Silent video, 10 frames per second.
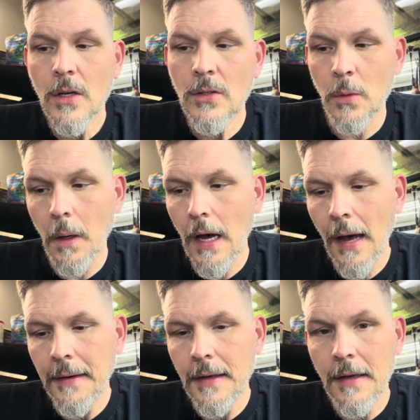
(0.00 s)
so
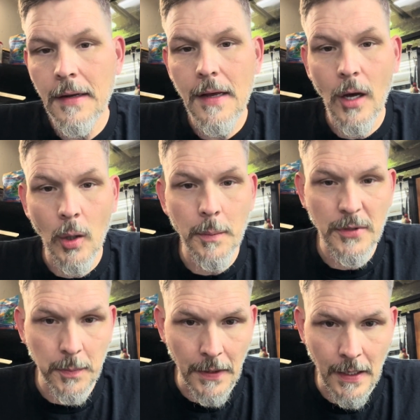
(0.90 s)
I can help
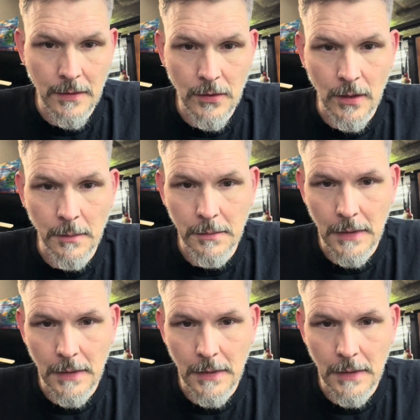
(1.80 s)
spread some